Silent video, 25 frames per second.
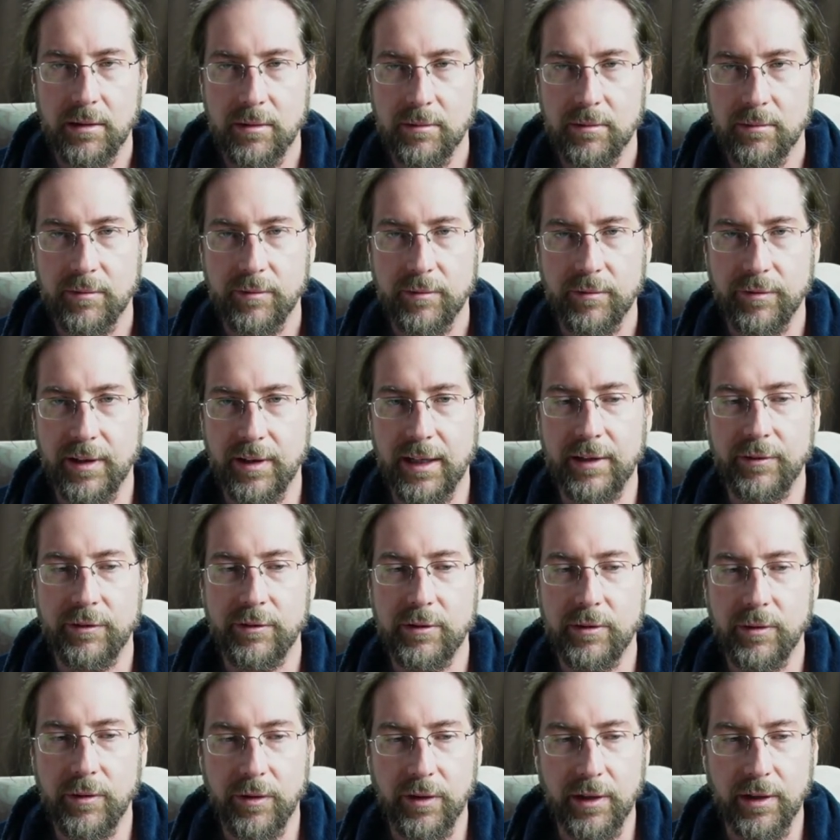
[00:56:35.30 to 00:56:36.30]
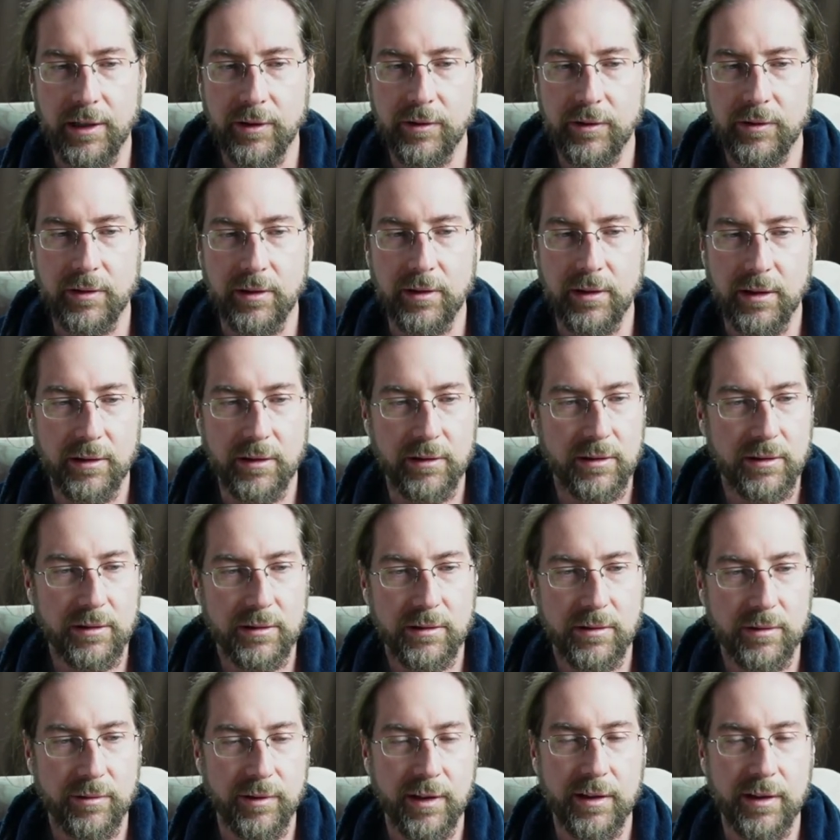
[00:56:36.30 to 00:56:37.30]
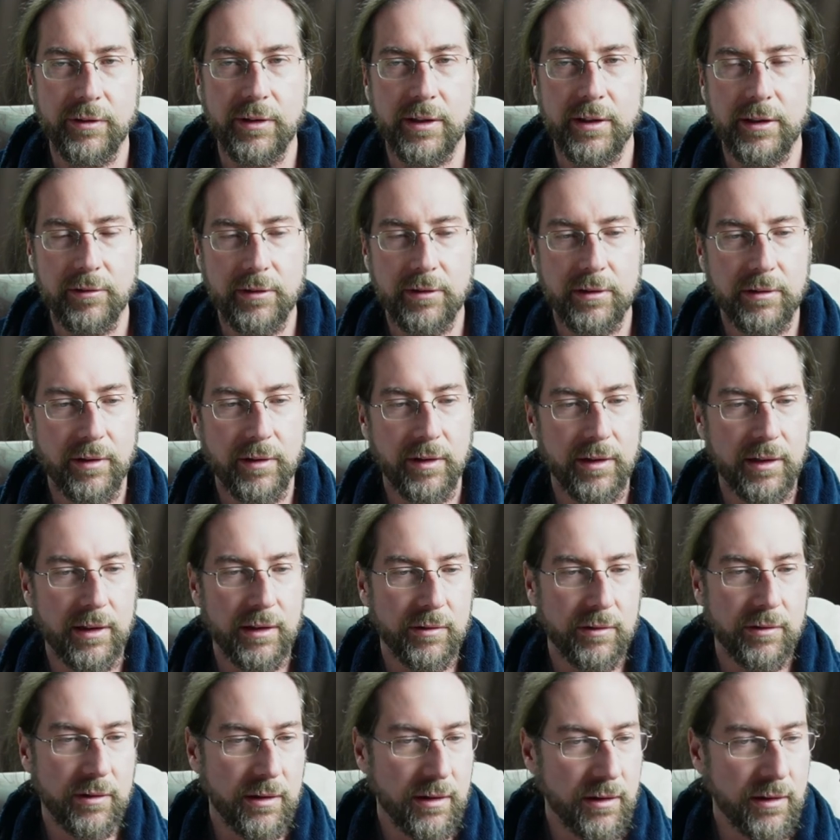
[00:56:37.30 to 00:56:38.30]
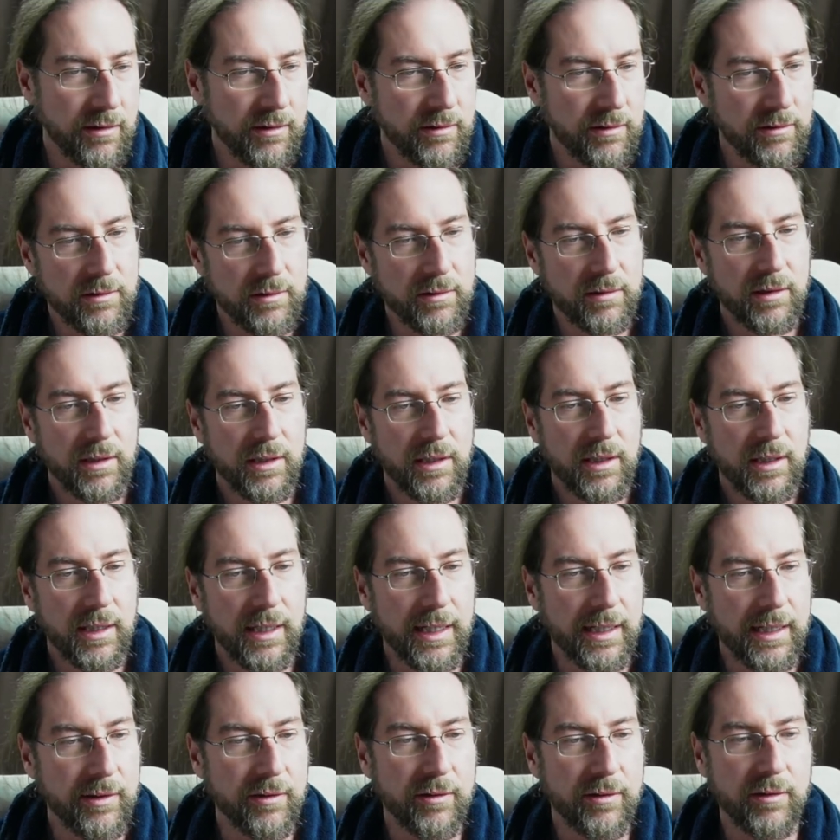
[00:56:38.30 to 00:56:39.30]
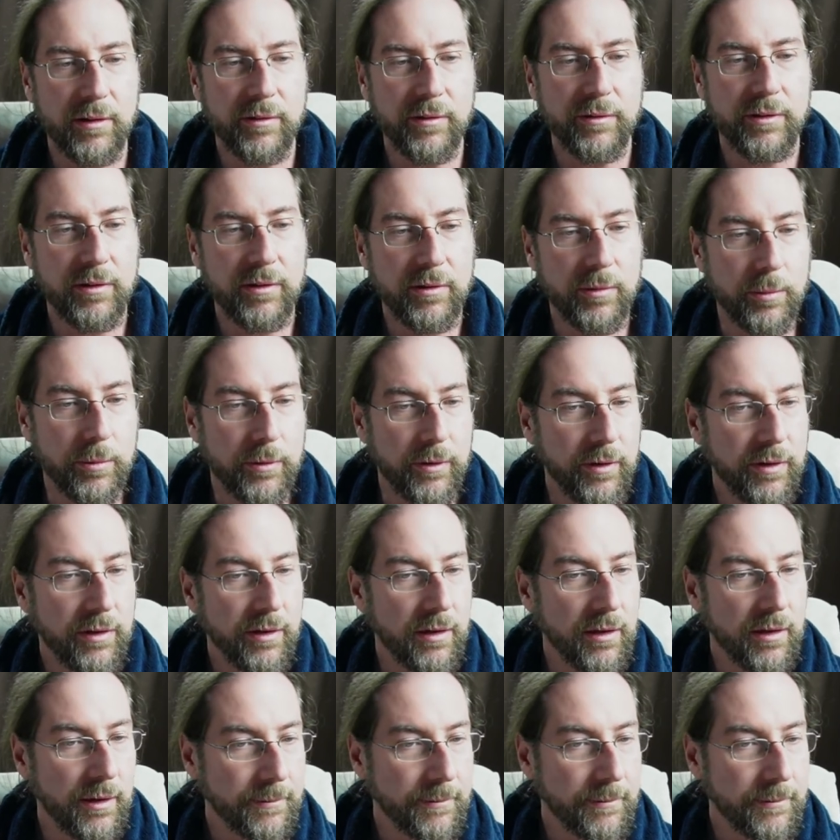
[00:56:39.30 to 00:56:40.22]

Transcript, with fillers: five to thousand euros, 500 to thousand euros. I don't know if it's worth it.